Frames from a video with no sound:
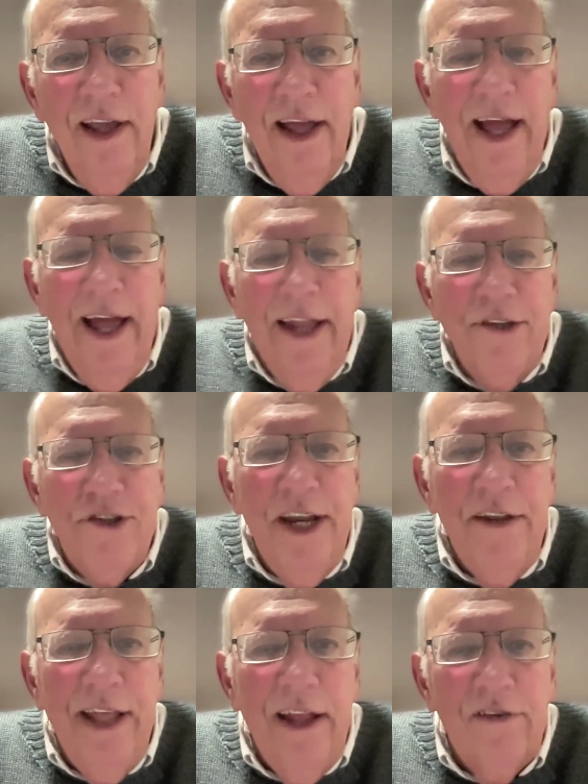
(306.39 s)
and
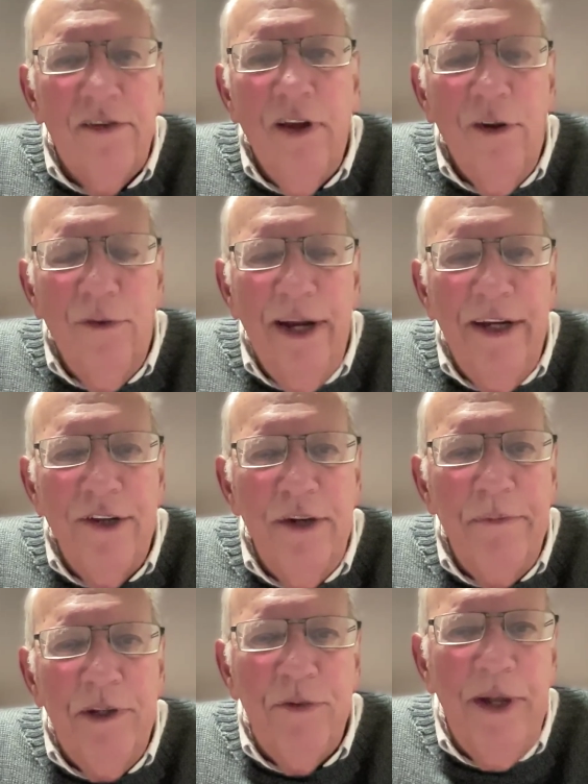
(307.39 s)
share that solar energy
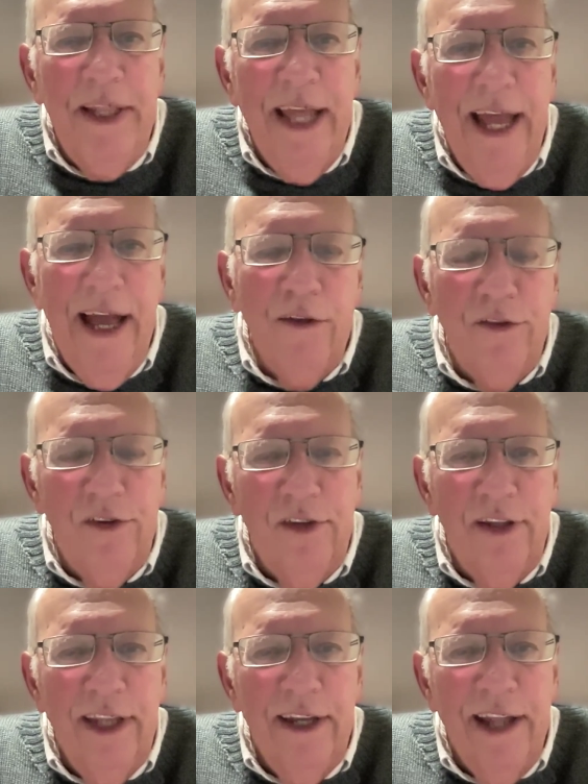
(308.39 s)
between the houses
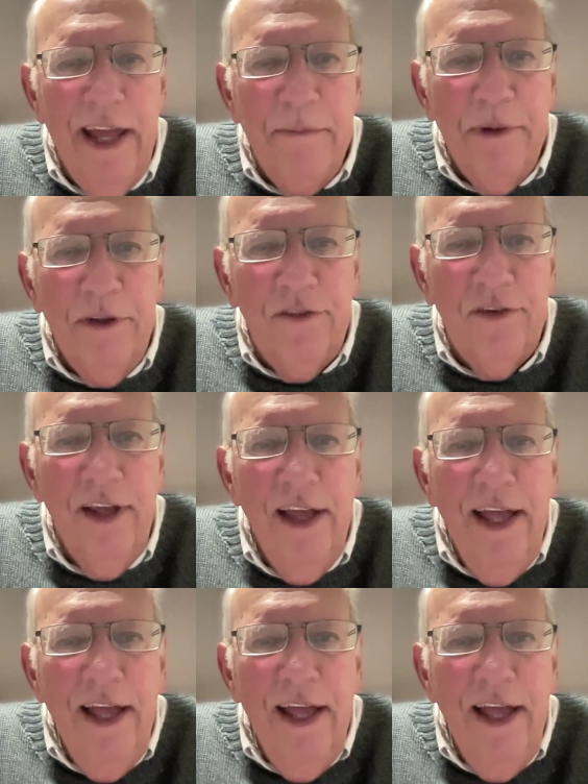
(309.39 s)
and their neighbours.